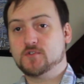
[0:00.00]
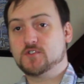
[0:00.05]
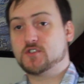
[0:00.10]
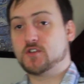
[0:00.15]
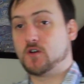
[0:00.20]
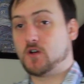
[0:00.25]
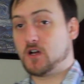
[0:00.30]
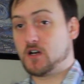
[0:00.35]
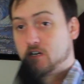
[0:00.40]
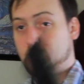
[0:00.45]

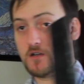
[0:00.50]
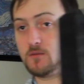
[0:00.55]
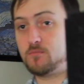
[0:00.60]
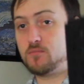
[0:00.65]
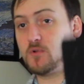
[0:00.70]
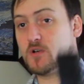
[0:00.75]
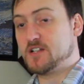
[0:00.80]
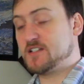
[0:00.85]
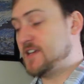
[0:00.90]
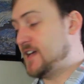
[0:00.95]
So I'm going
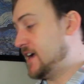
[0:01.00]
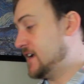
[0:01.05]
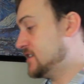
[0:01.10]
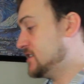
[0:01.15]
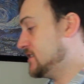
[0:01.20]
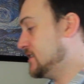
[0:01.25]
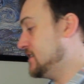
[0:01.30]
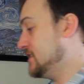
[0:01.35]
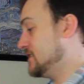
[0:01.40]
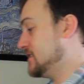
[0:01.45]
to
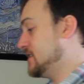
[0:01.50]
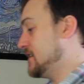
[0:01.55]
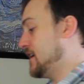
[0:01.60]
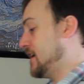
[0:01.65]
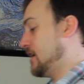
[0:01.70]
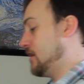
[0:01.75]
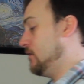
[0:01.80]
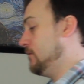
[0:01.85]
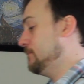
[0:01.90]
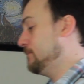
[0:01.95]
attach these
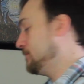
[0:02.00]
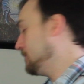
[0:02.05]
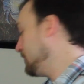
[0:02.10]
now.